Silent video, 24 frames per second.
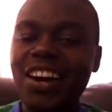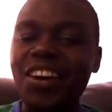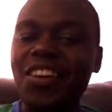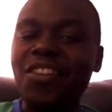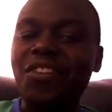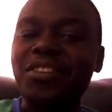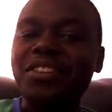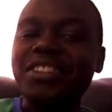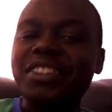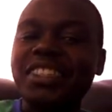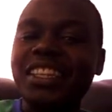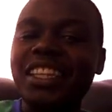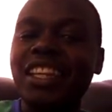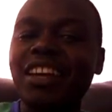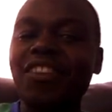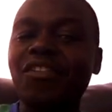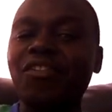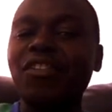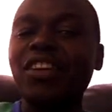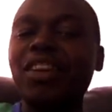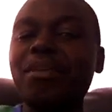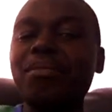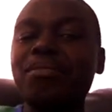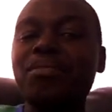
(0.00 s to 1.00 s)
auxiliary
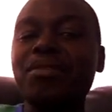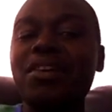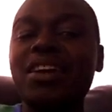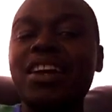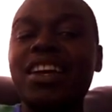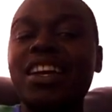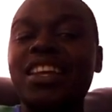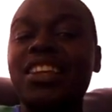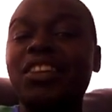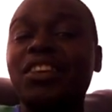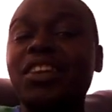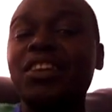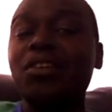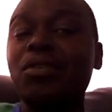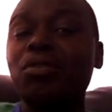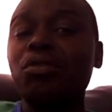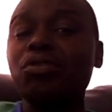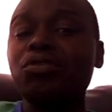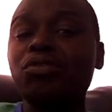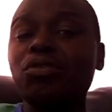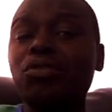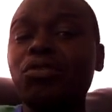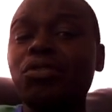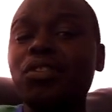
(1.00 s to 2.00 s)
verb. You can
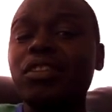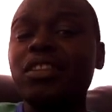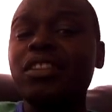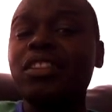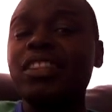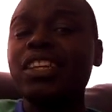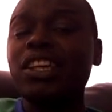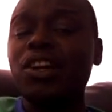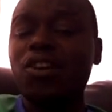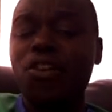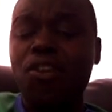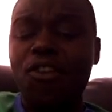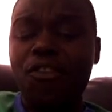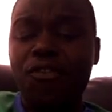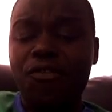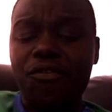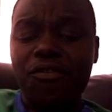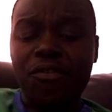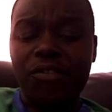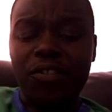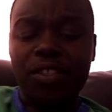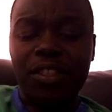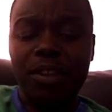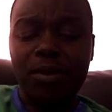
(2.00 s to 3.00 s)
also think
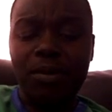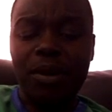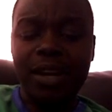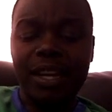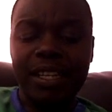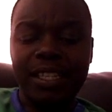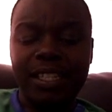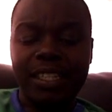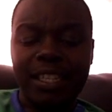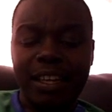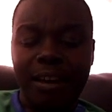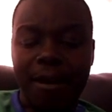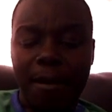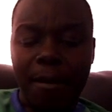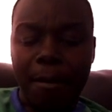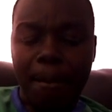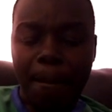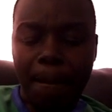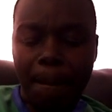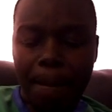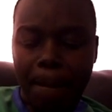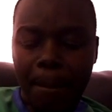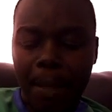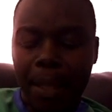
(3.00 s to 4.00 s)
of the word
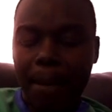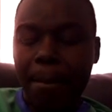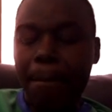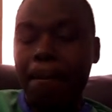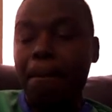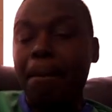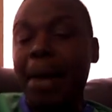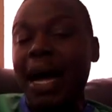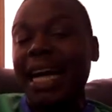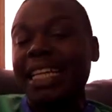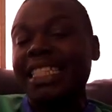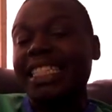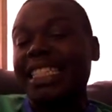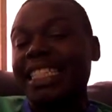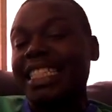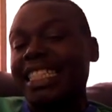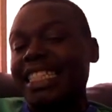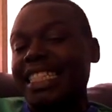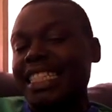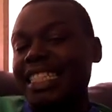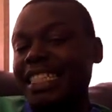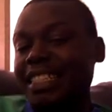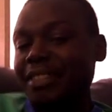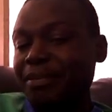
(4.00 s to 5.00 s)

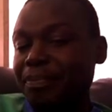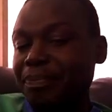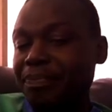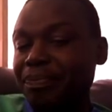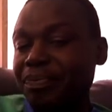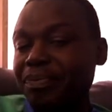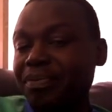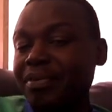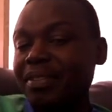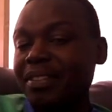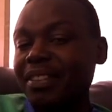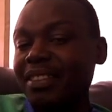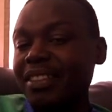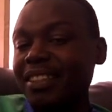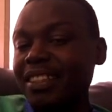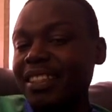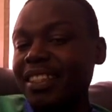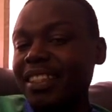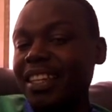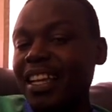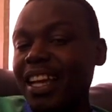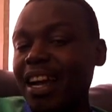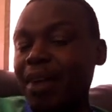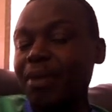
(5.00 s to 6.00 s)
must.
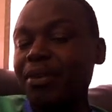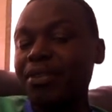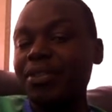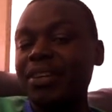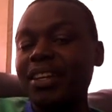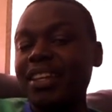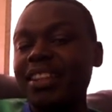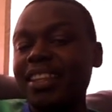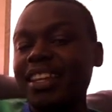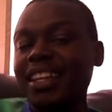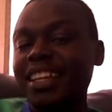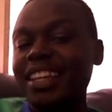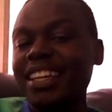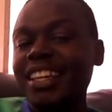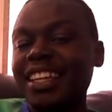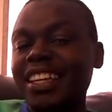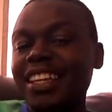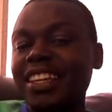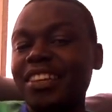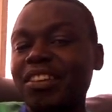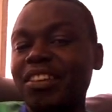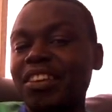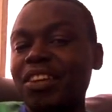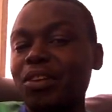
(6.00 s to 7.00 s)
Are we together?
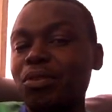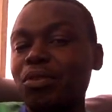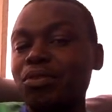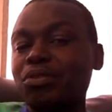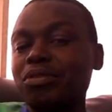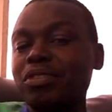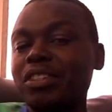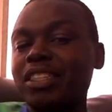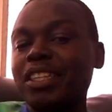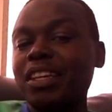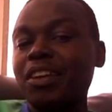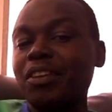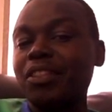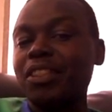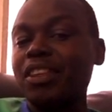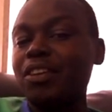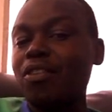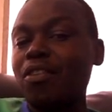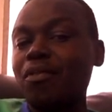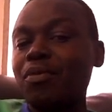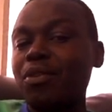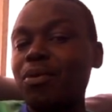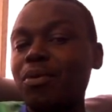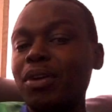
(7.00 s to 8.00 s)
You can also
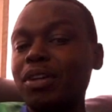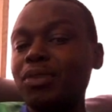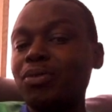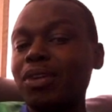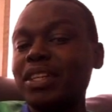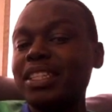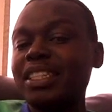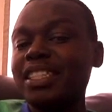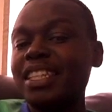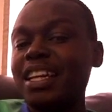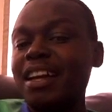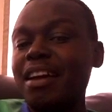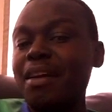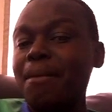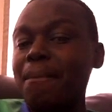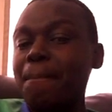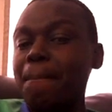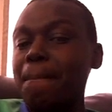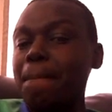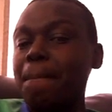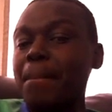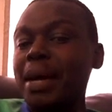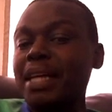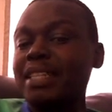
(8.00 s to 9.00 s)
think of the word what?
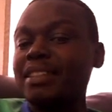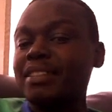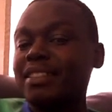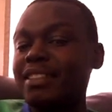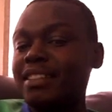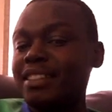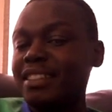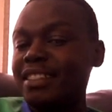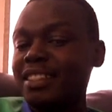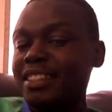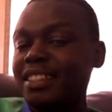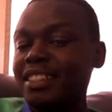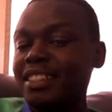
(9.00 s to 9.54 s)
Must.